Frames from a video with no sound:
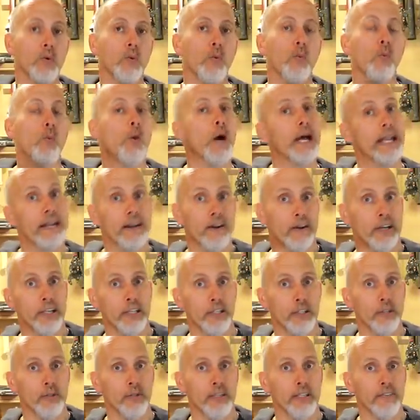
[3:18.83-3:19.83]
what
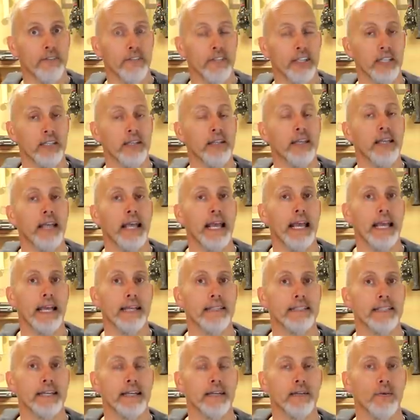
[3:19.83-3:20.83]
area you live in
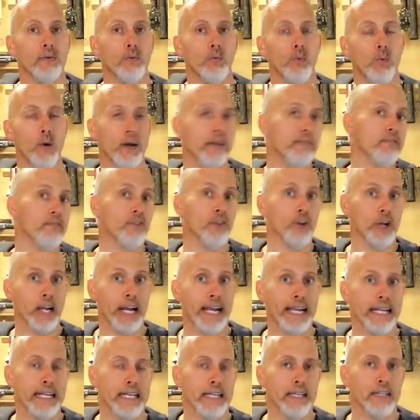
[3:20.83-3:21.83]
and uh, what
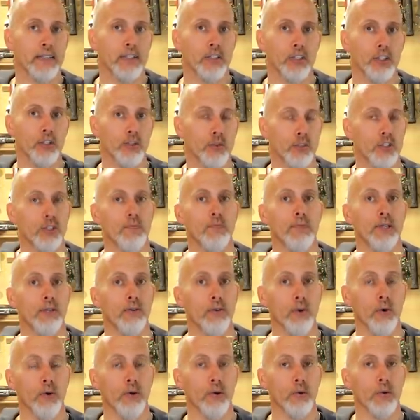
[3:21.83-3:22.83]
variety you should be
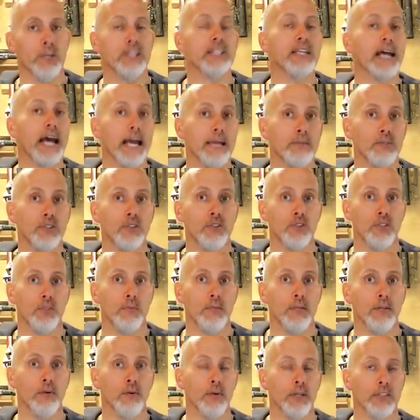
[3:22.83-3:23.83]
growing, what types you
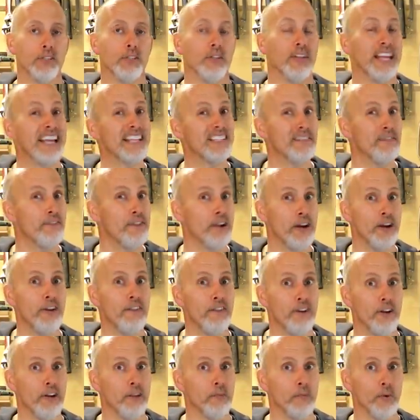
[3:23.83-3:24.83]
should be growing. So that's
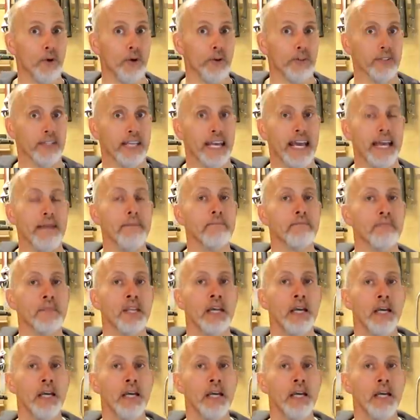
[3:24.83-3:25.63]
very, very important, okay?